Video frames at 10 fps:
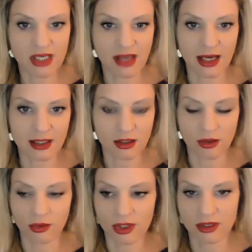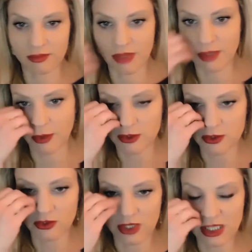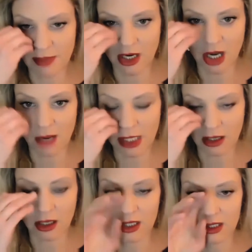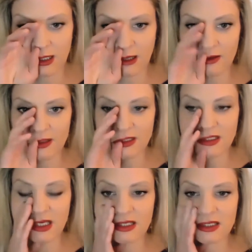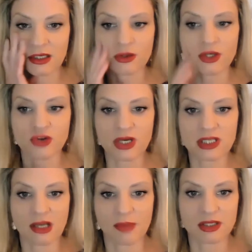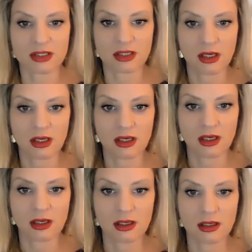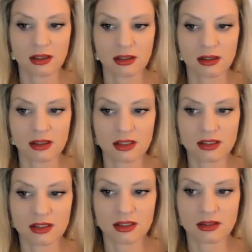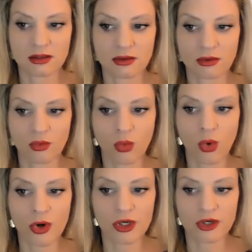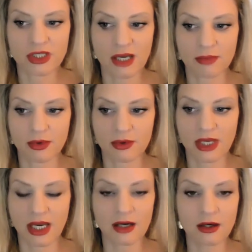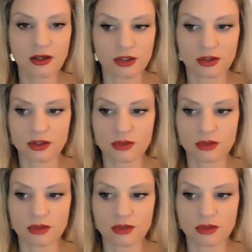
You know, people who dress up at Comic-Con and all these things, you know, they dress up as these warrior type characters.